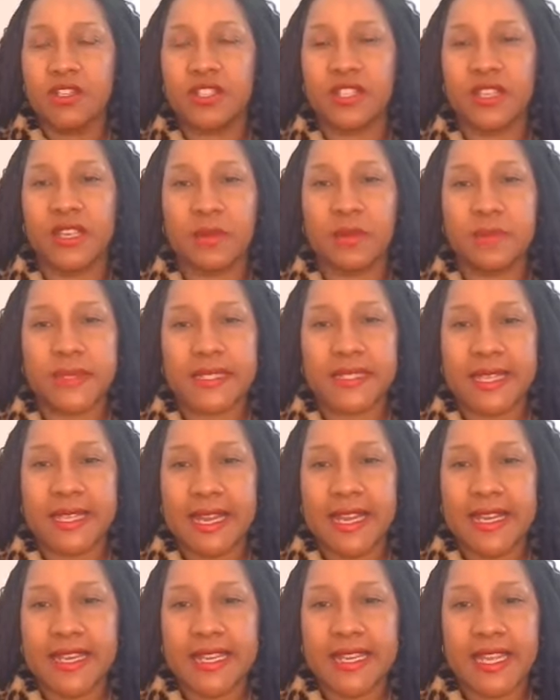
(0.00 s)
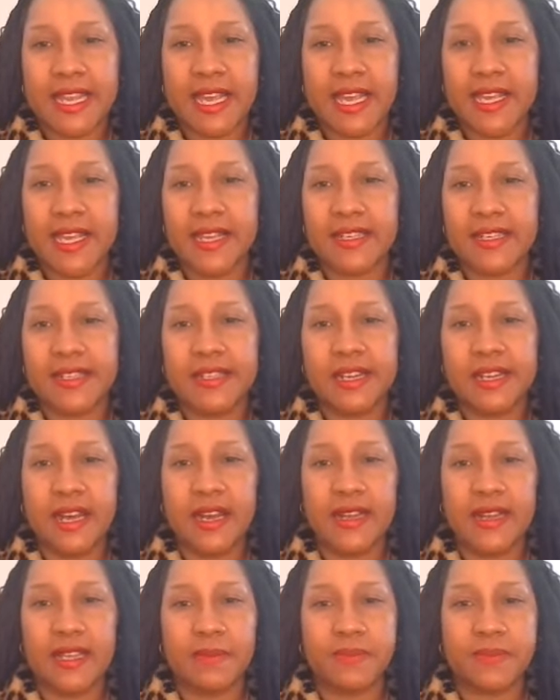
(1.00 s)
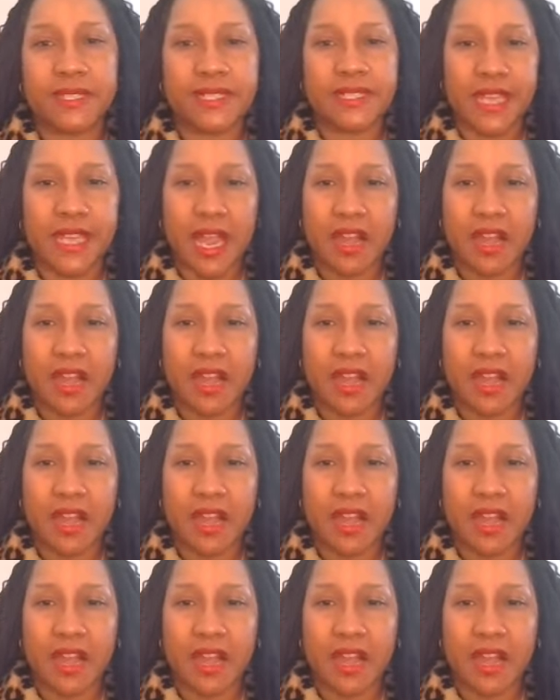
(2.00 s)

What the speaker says: to Ypsilanti and Ipsy